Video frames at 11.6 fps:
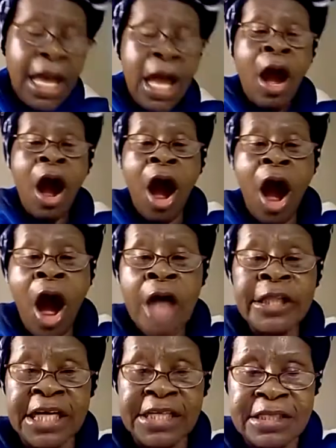All
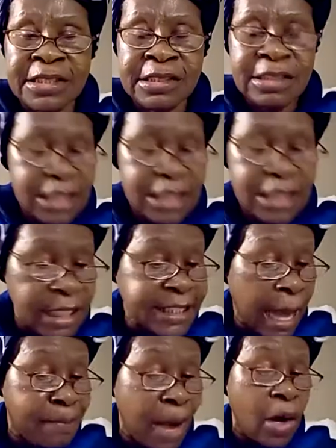this is
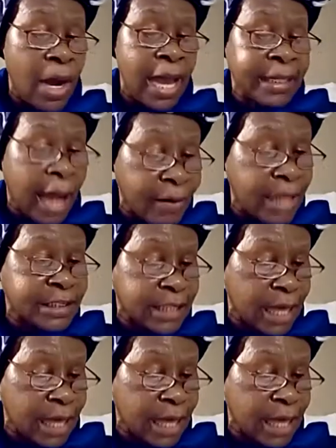about a character.